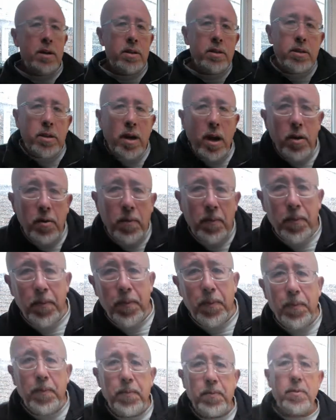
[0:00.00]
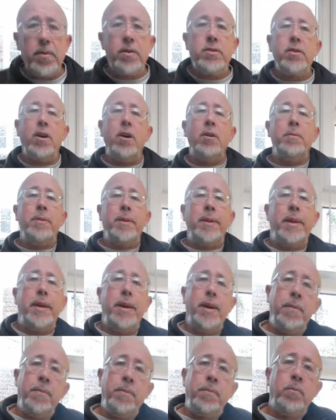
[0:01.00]
So, Simon
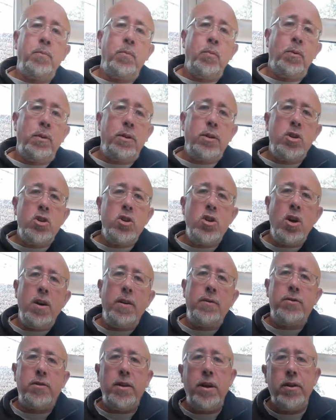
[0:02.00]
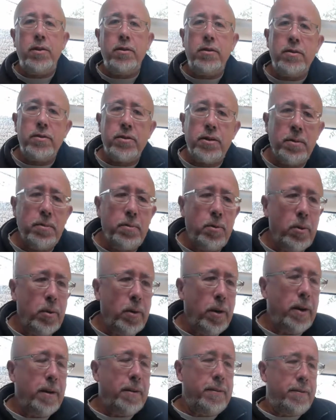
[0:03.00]
here. We're in the nerve centre of Simple
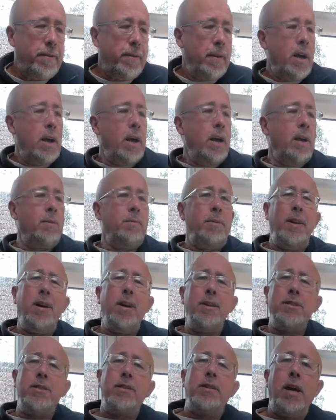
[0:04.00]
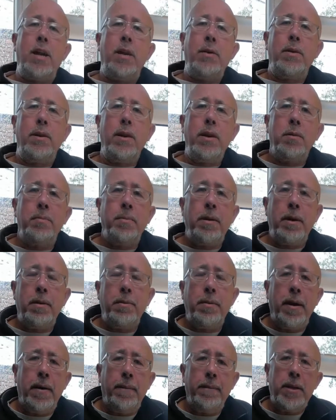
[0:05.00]
Life. Been asked to tell you a little bit
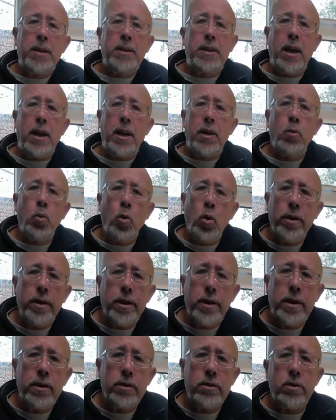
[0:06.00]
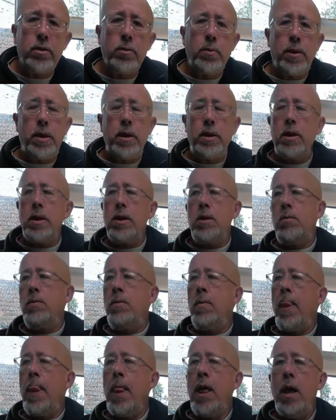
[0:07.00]
about exactly what it is that we do.
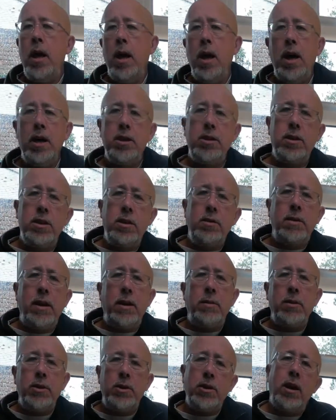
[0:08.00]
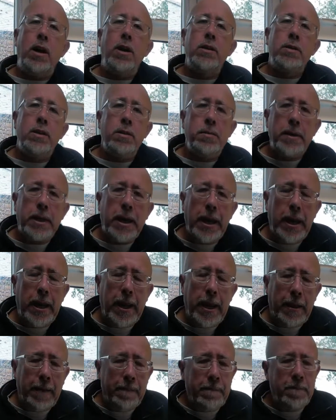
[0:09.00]
And to do that, we start at the
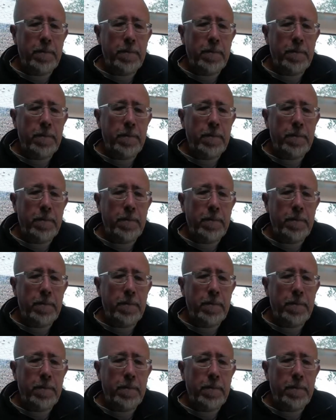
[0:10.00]
beginning.